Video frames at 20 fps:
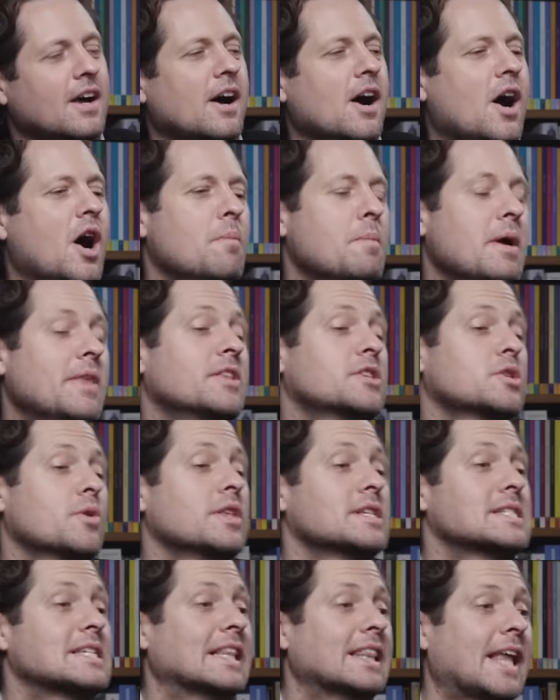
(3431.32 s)
Um, and so
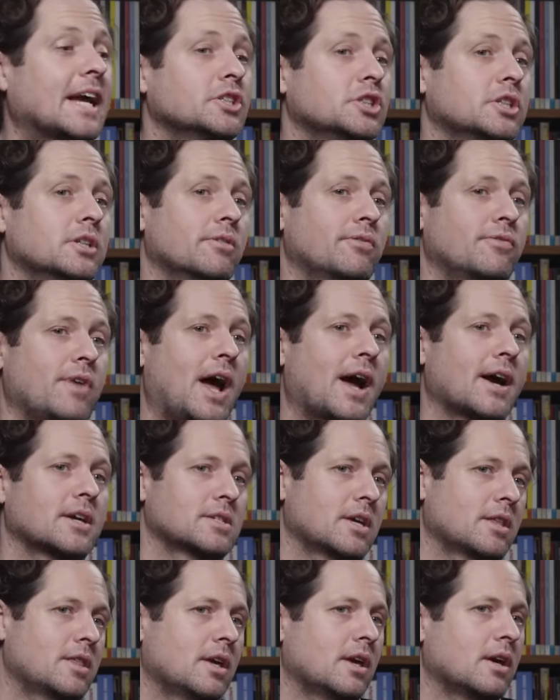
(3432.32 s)
the selection of
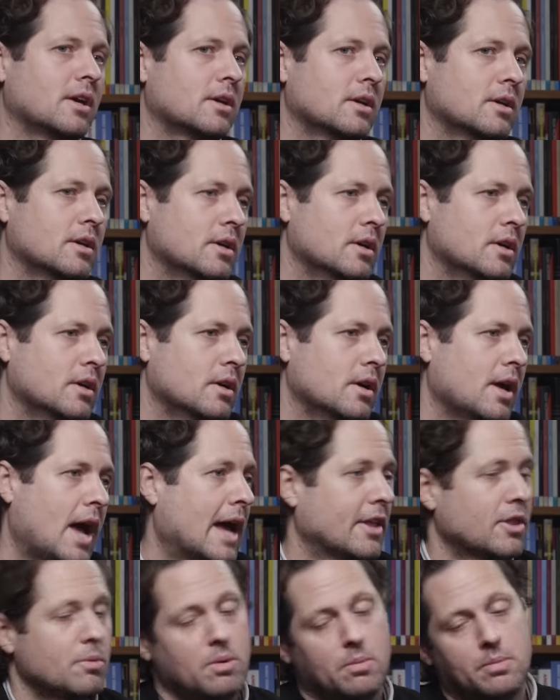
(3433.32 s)
facts, I think,
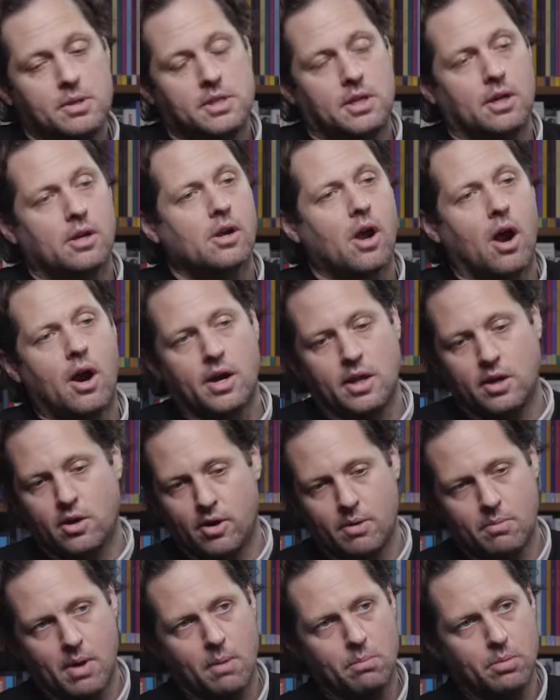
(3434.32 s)
at the B B C or Guardian
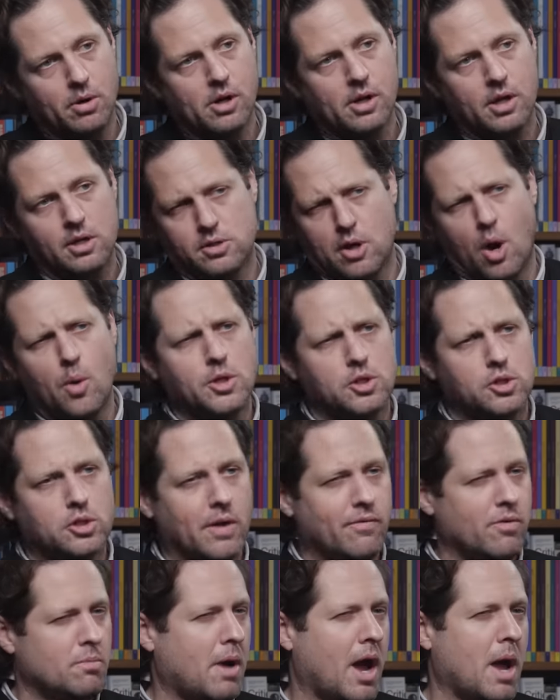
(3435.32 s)
or in my book is always
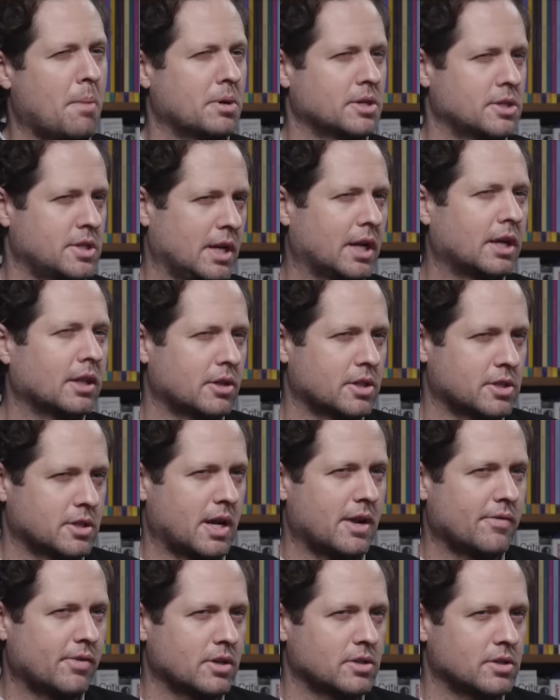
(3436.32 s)
driven by a particular
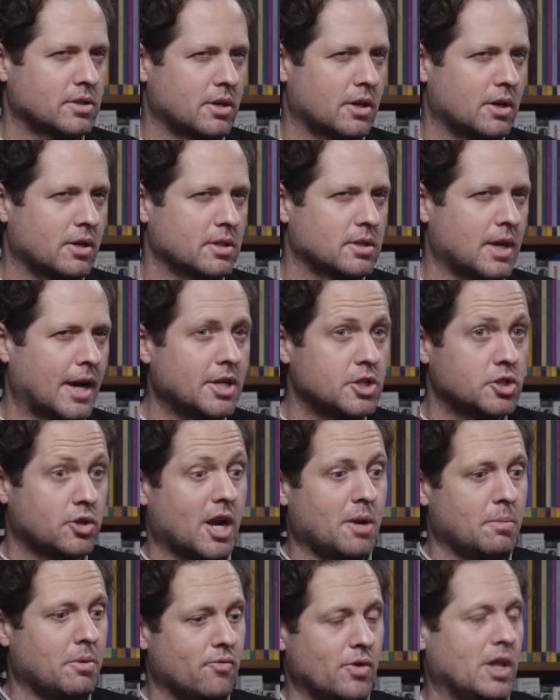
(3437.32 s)
set of concerns. I just try
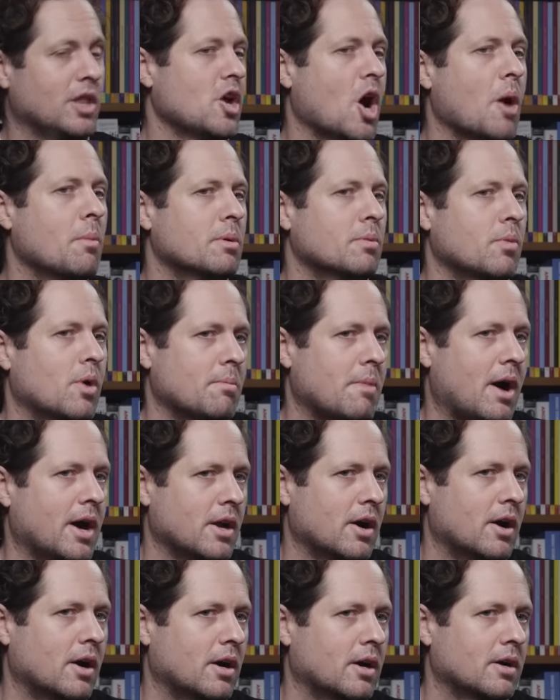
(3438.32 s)
to be really open what
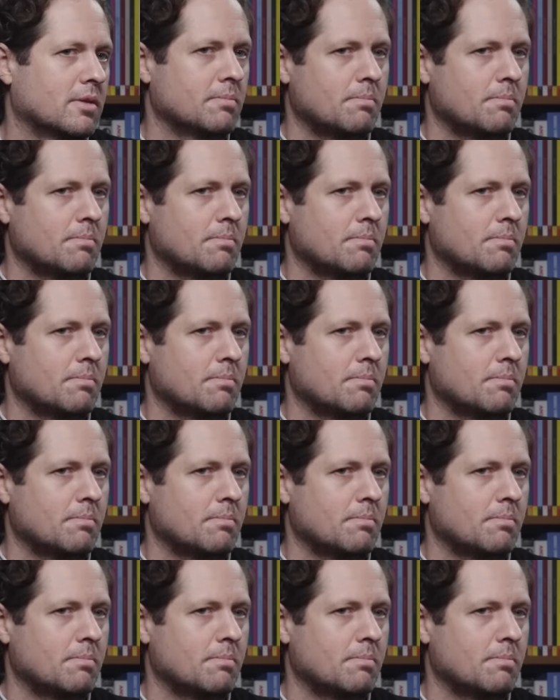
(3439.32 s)
mine are.